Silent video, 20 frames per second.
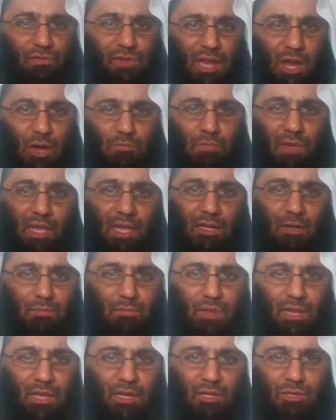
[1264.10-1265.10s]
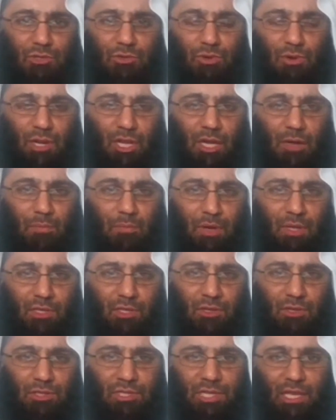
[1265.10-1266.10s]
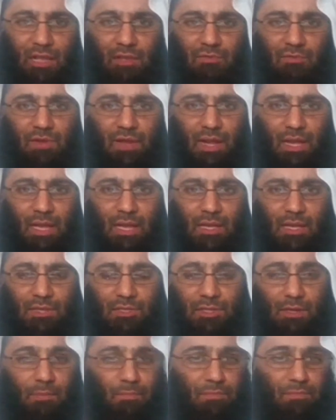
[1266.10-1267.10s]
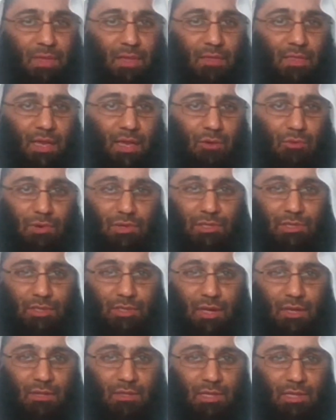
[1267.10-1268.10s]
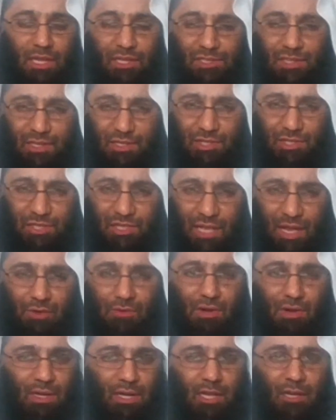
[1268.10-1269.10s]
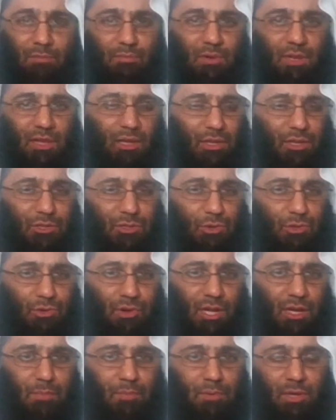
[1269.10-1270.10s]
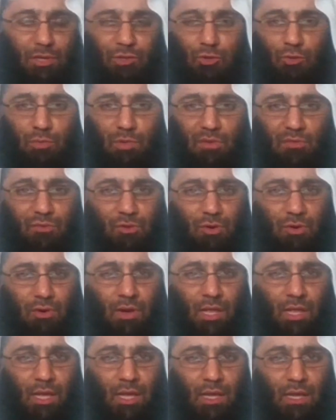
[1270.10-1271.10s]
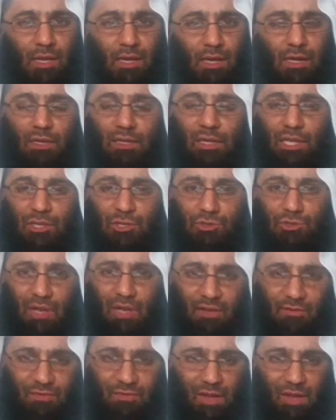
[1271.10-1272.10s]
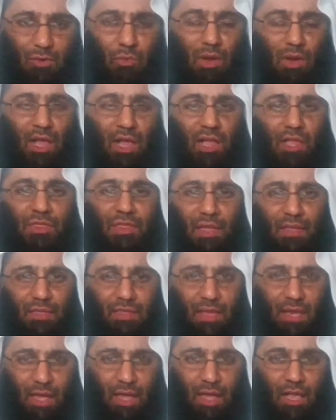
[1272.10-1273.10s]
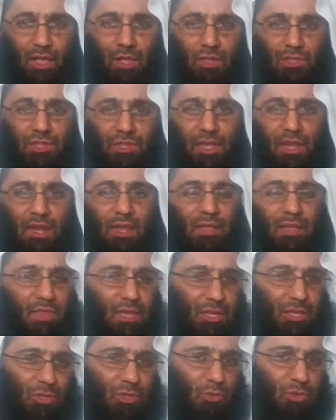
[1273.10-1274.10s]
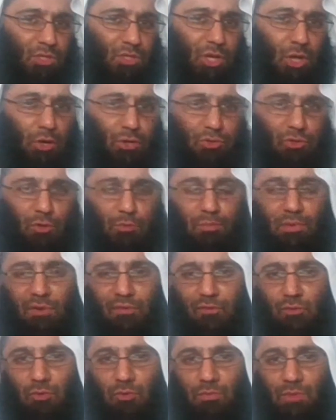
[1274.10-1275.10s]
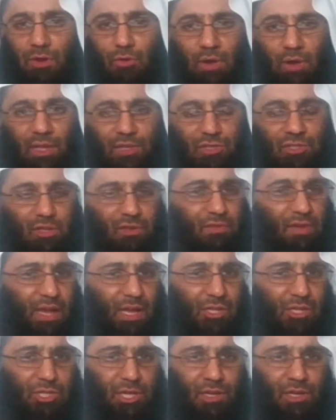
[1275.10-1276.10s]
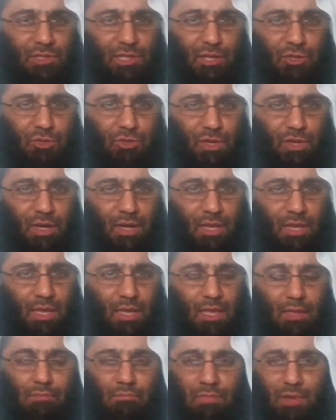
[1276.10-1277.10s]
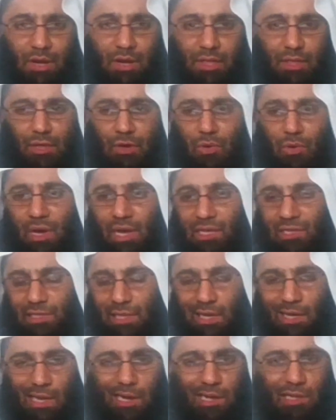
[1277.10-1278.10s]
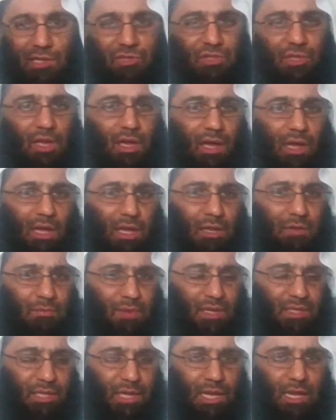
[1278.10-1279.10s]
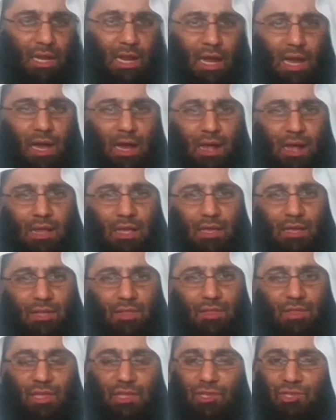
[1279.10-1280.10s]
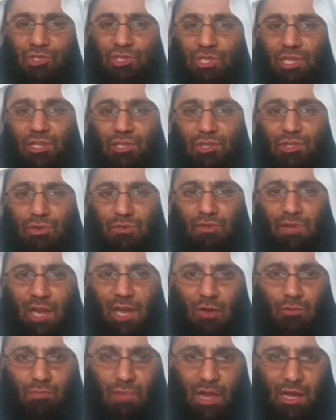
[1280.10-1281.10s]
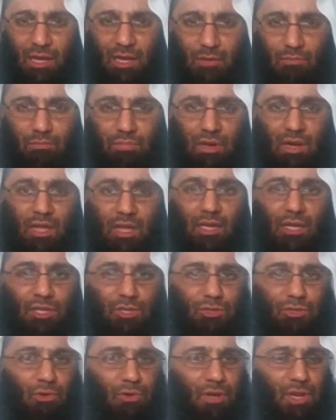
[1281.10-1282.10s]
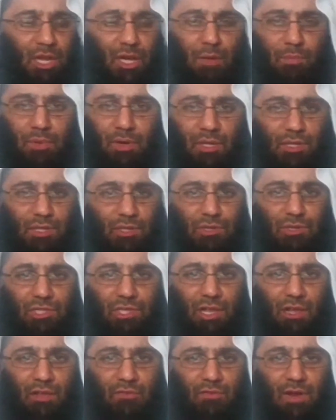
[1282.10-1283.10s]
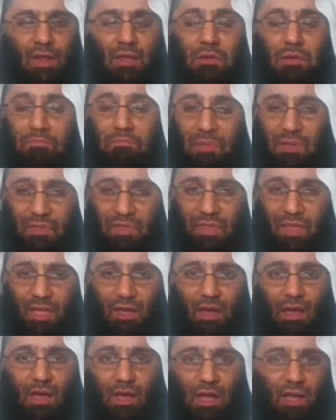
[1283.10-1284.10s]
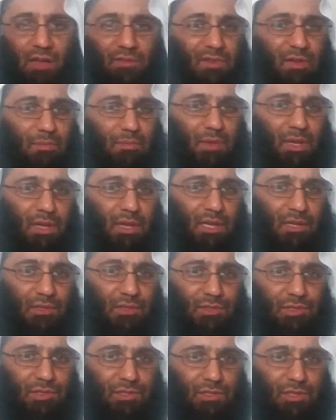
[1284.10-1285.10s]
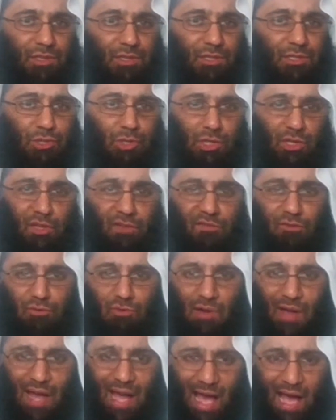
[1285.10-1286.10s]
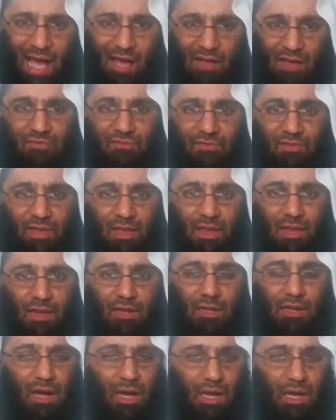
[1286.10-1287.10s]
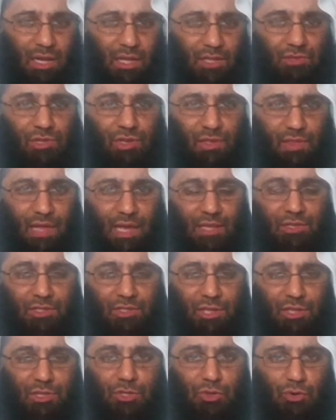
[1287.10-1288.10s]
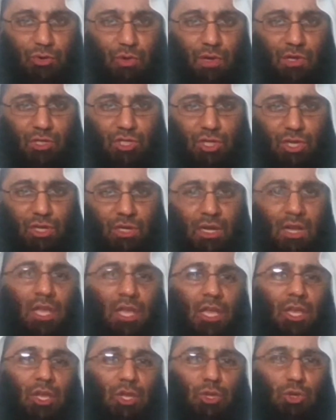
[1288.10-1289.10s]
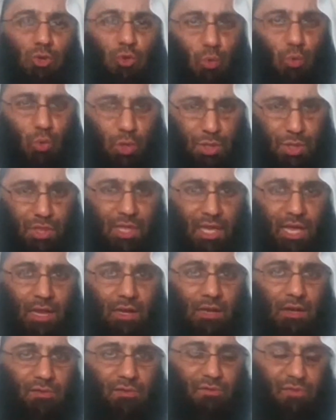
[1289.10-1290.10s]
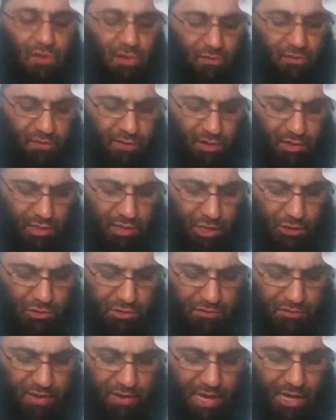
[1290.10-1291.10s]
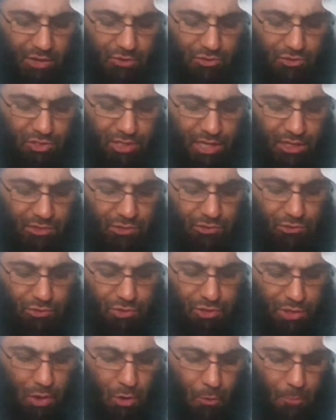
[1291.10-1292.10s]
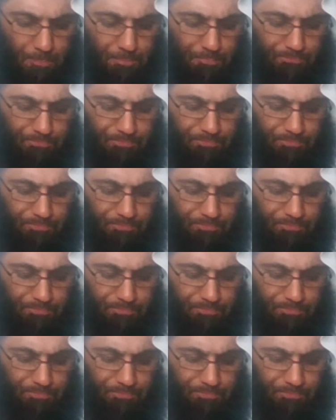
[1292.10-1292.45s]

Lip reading: now made obligatory upon yourself something that was not necessarily obligatory upon you before. Unless you have the wealth and the health, then you would go to perform the rites of Hajj, etc. But otherwise, Al-Aqsa, Al-Madinah, these things you've now made obligatory upon yourself, but they are of obedience. So if you have got into that situation, you would then fulfill those vows and do so.